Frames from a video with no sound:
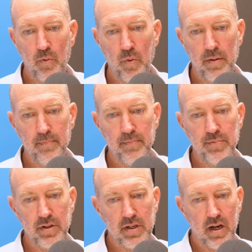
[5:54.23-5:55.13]
We
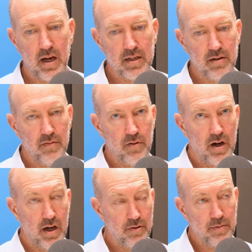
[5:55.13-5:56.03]
just clocked over
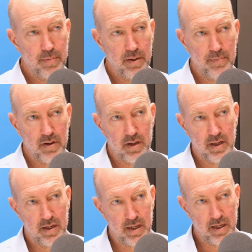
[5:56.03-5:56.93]
100 people
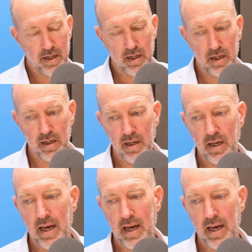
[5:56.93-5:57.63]
in India.